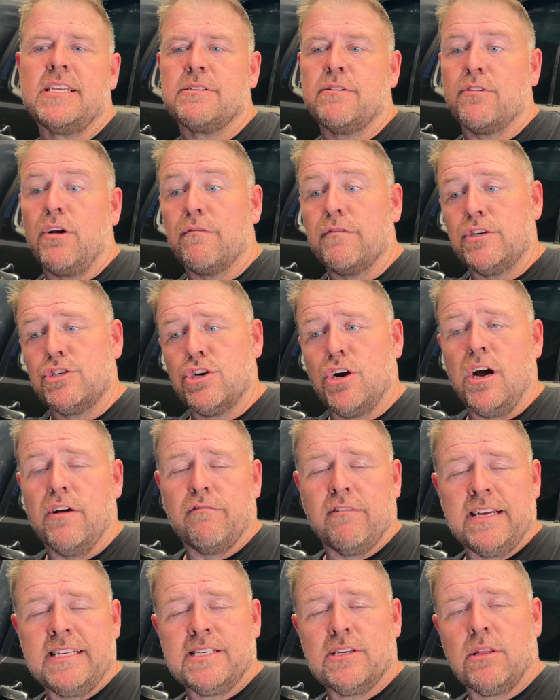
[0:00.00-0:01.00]
So I've gone for a drive
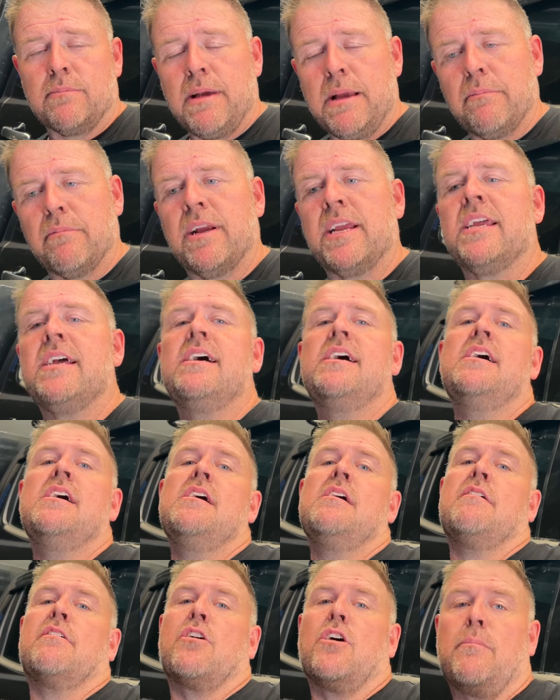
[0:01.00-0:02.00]
reset of the memory,
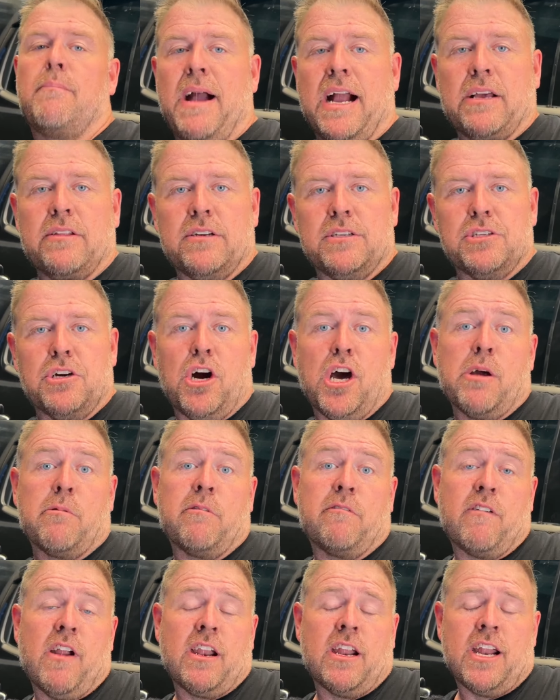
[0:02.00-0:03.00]
got it back on the dyno,
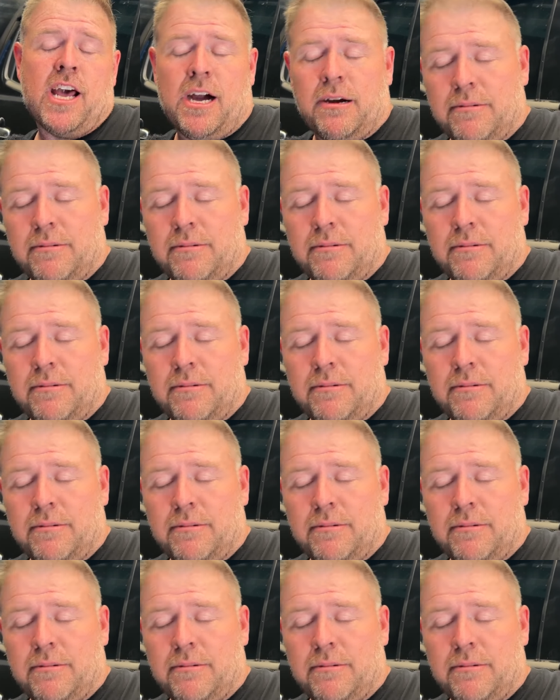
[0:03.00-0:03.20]
we've run it up.